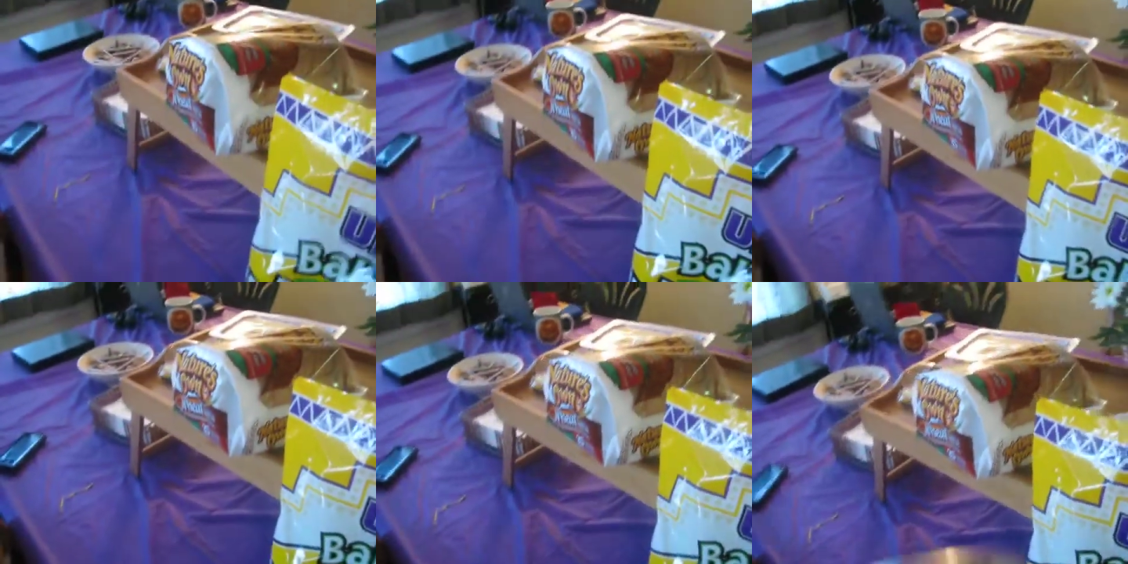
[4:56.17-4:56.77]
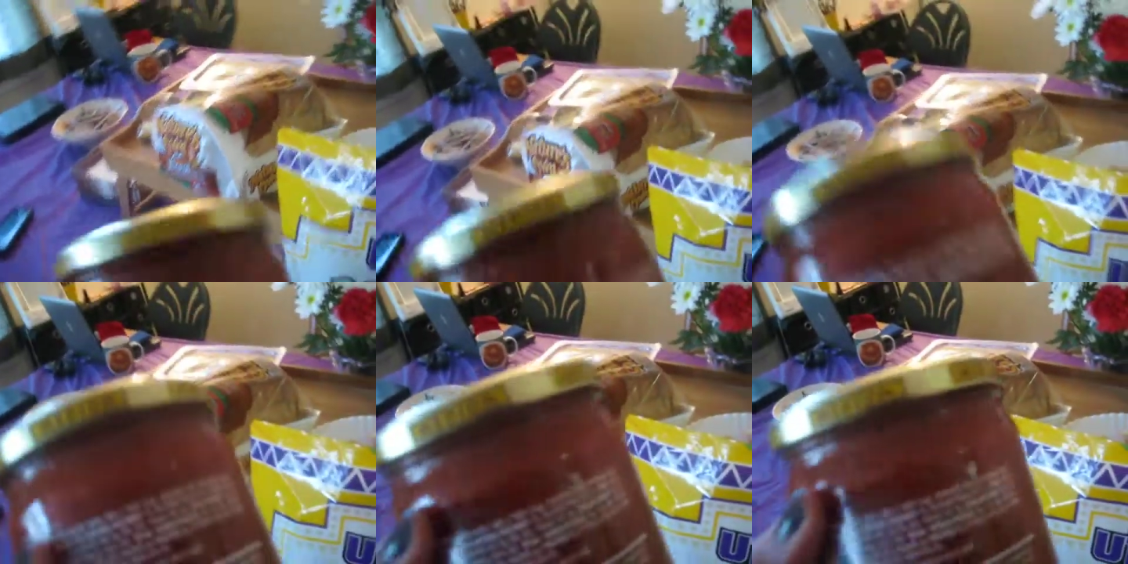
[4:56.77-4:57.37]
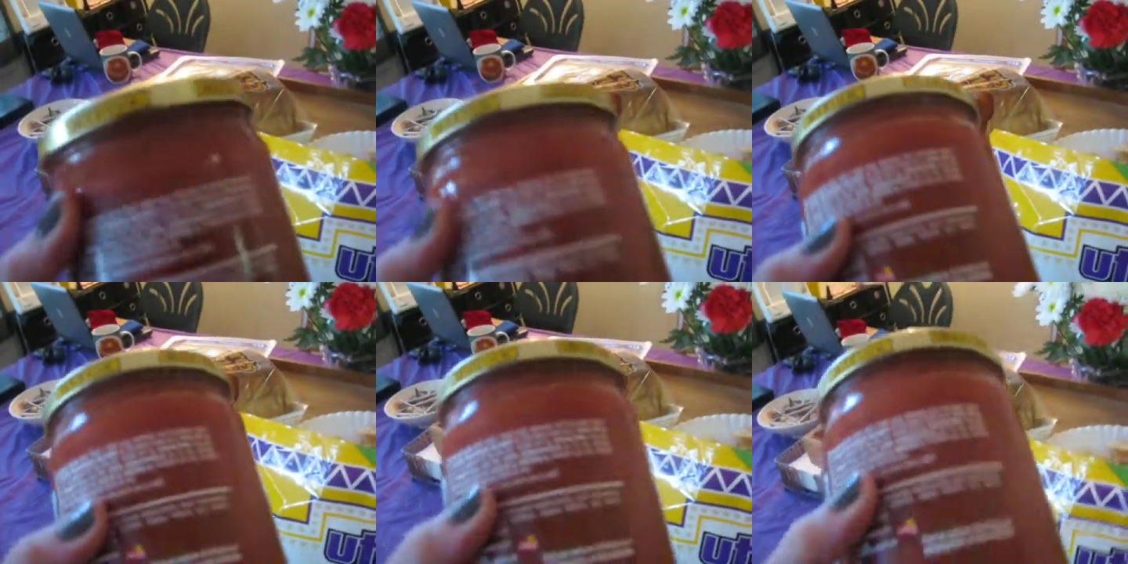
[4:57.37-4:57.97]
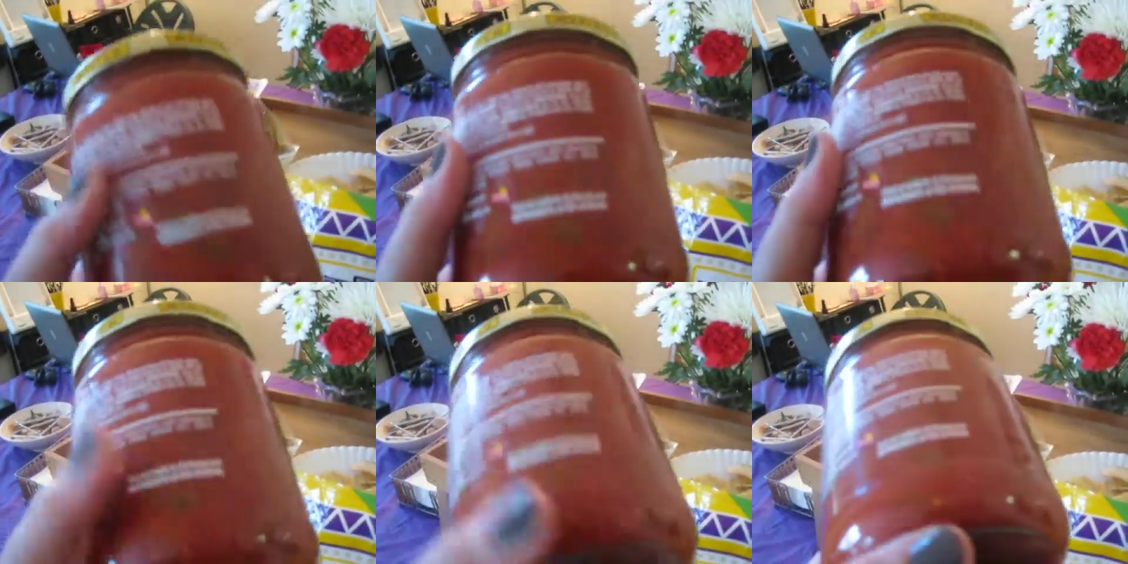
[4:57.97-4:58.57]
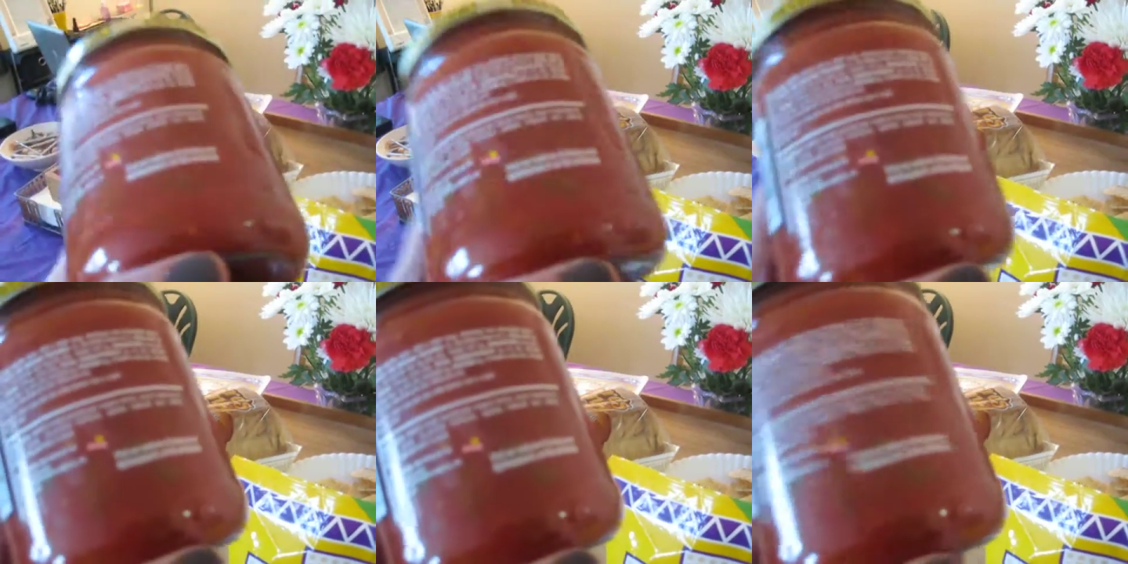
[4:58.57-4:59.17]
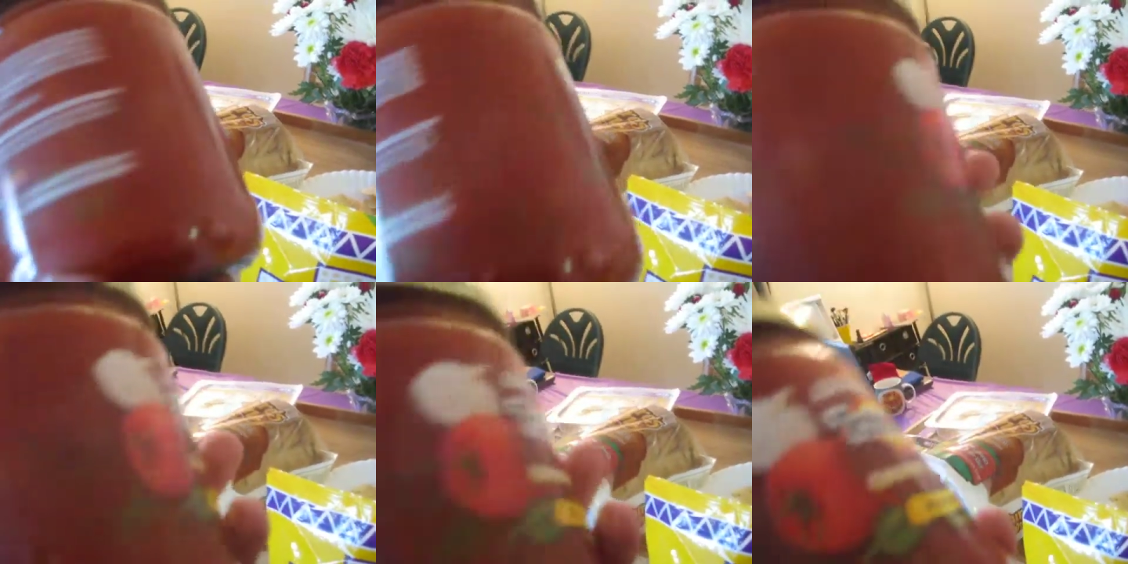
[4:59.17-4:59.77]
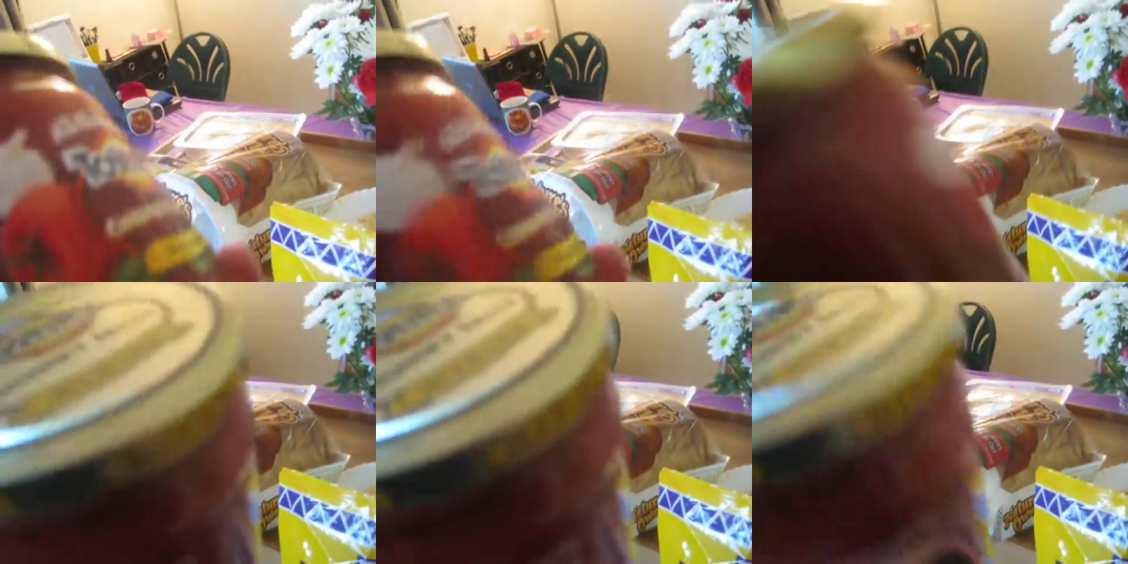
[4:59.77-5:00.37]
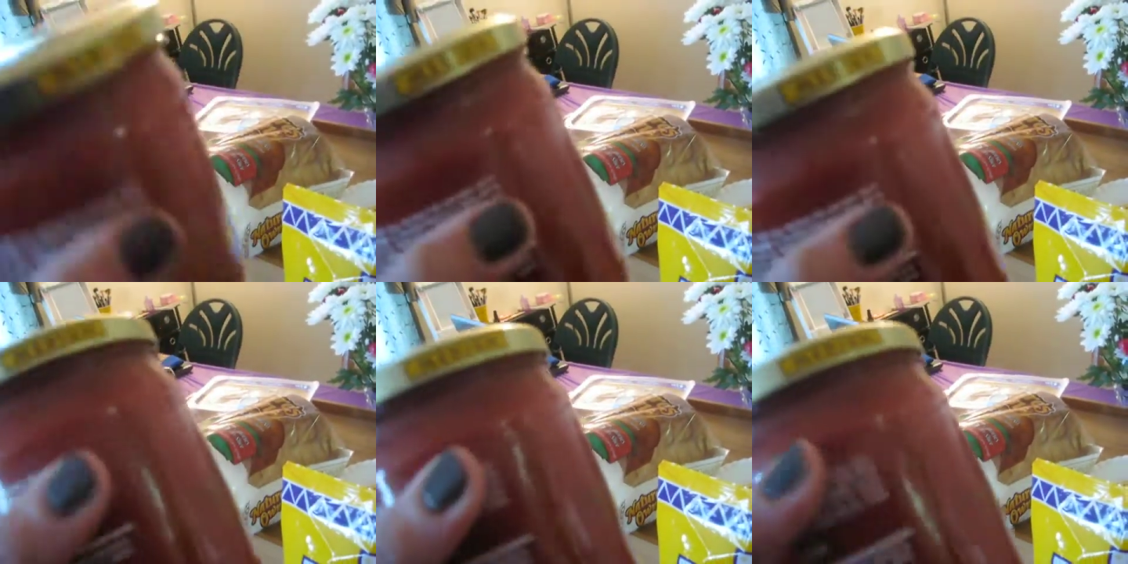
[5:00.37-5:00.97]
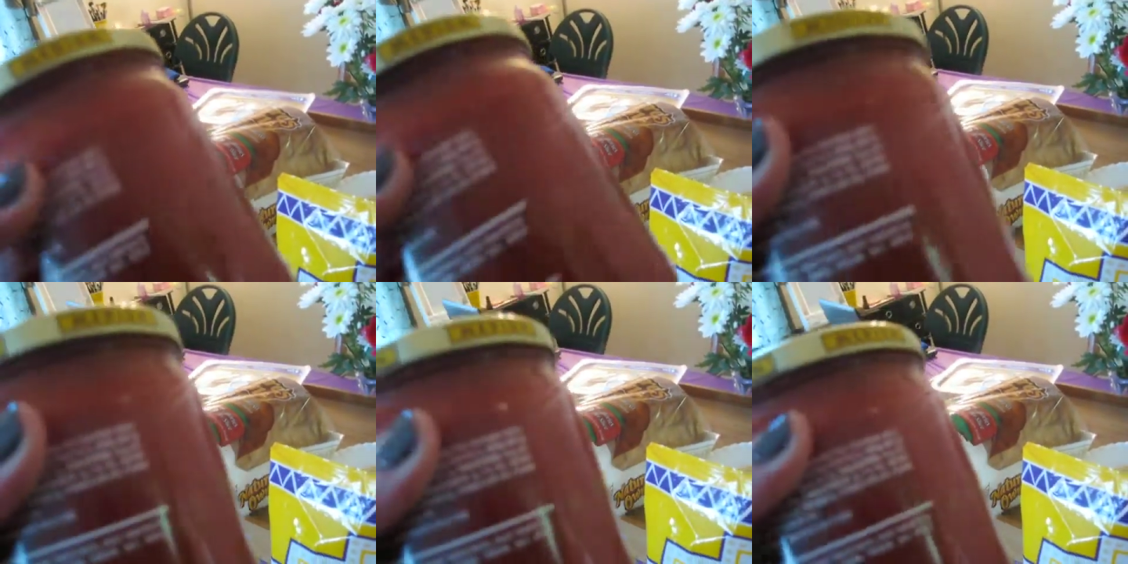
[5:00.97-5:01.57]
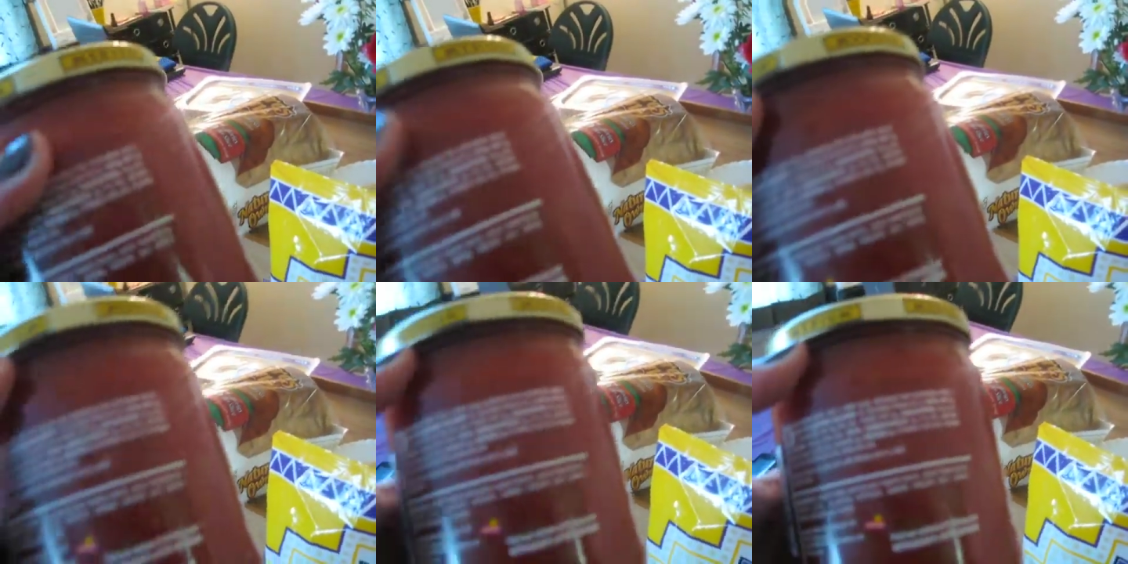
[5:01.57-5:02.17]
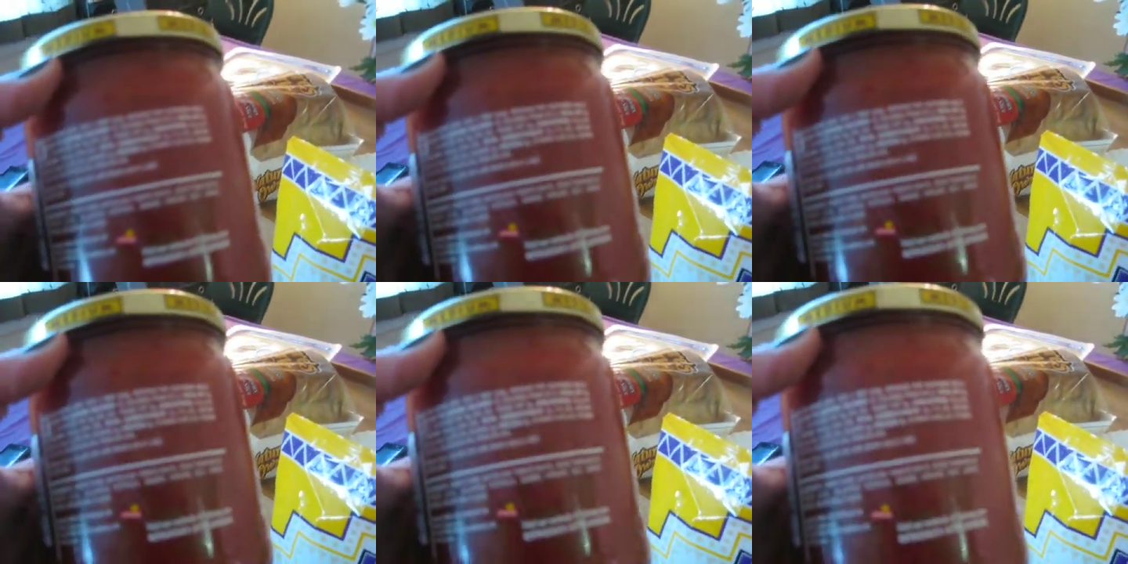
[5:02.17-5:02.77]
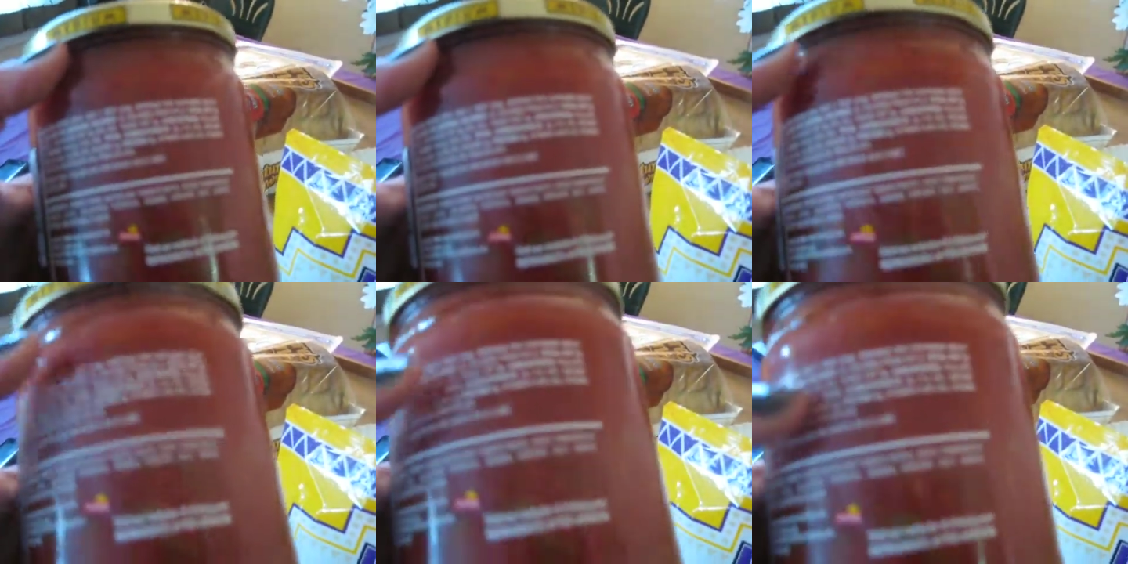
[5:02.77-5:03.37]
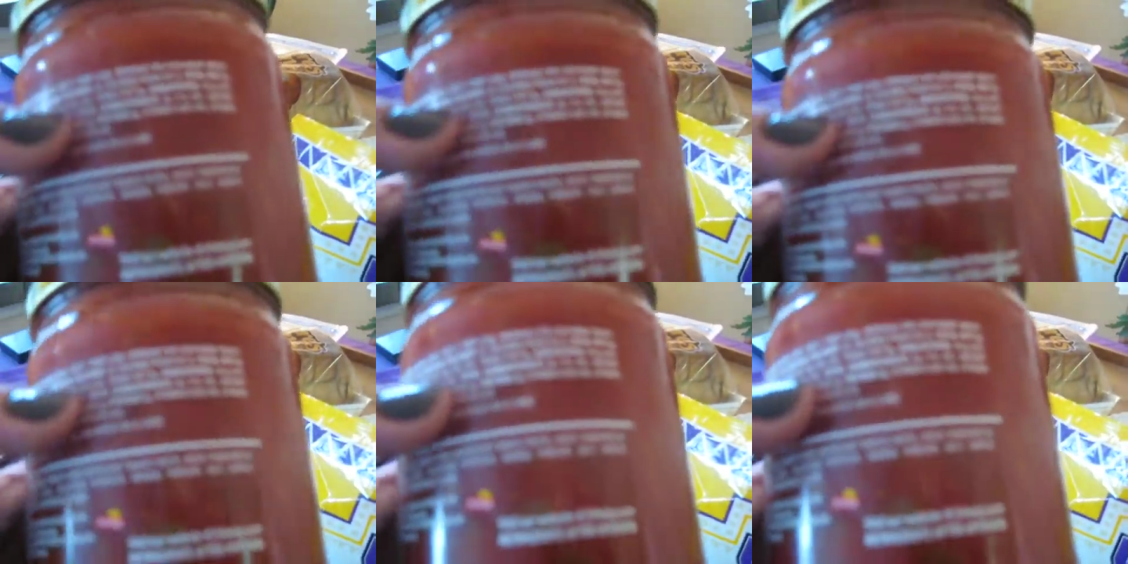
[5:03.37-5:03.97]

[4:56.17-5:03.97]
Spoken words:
[unreadable: no face in view]